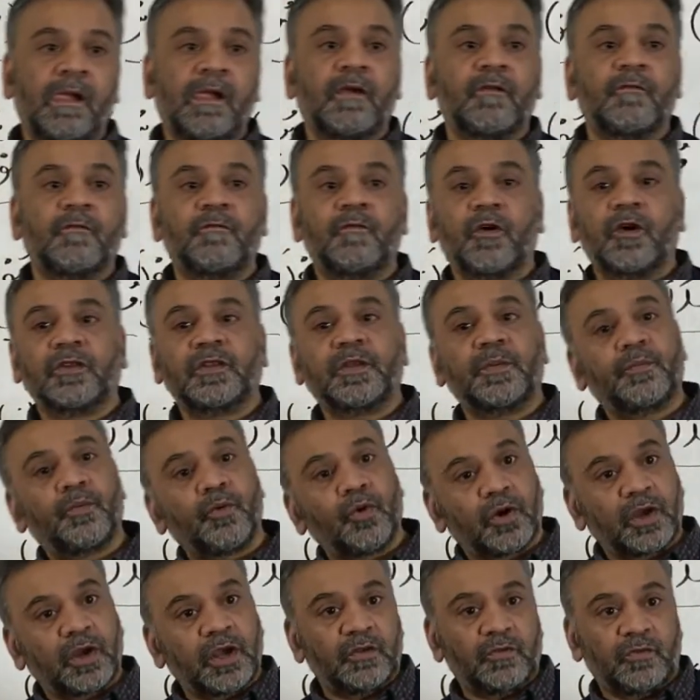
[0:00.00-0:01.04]
for the
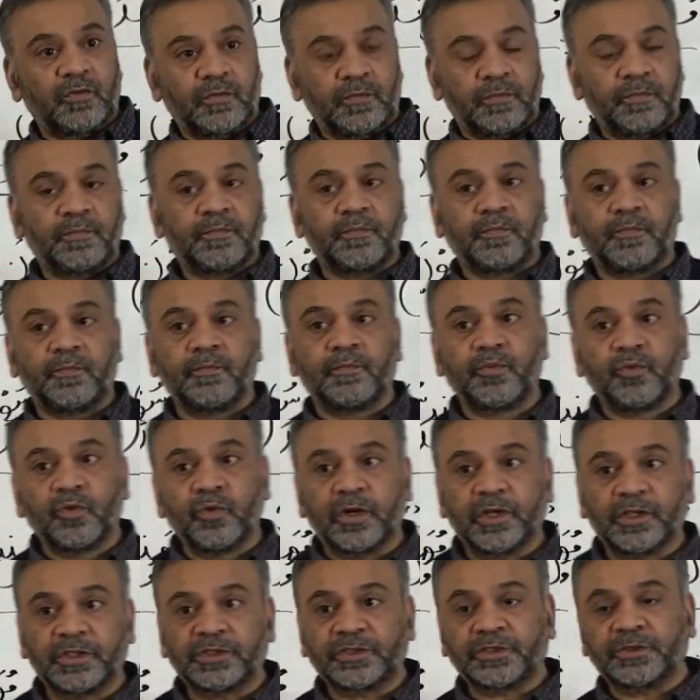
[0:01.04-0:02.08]
broken
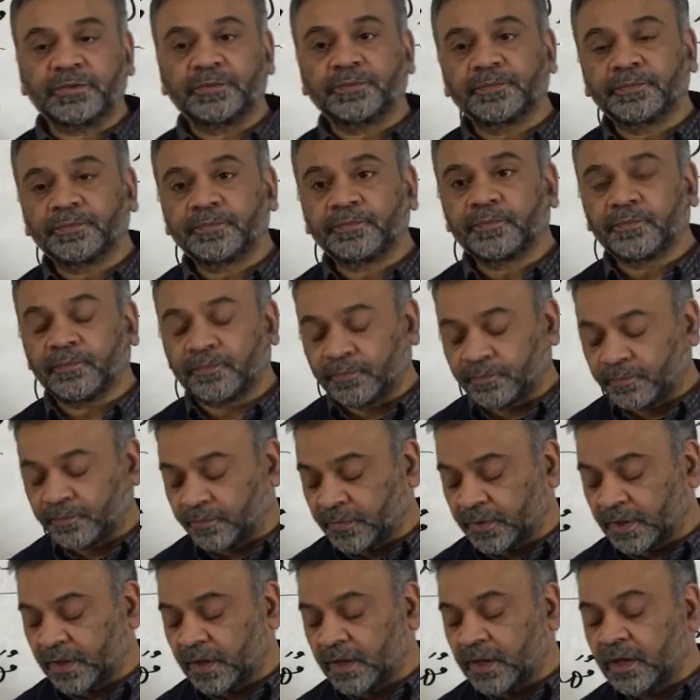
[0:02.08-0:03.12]
plurals,
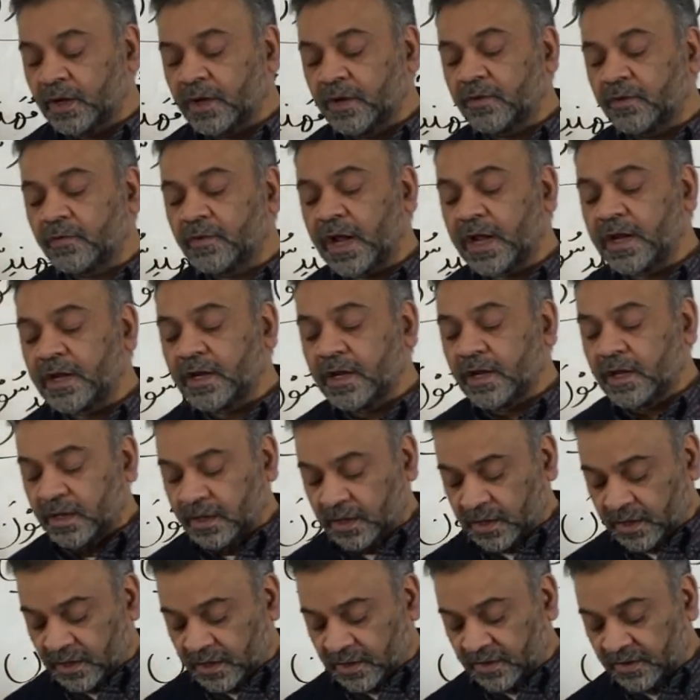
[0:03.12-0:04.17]
right?
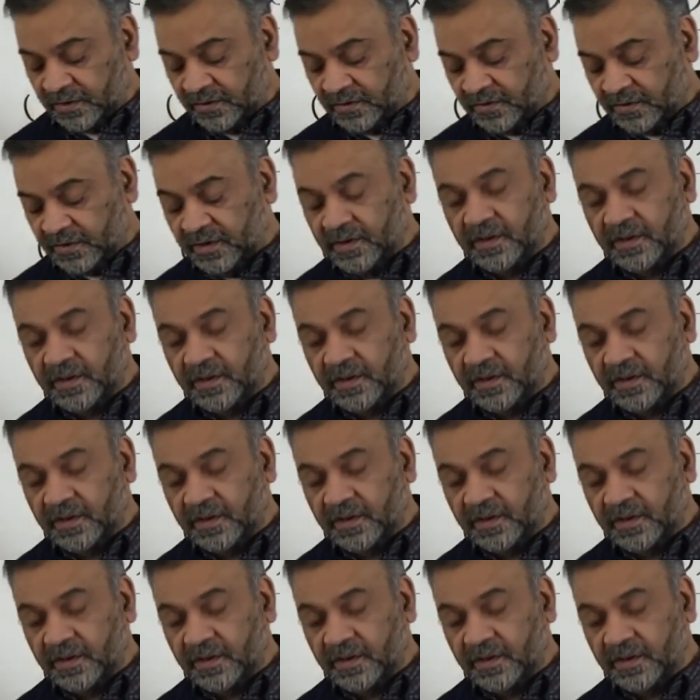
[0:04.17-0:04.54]
Is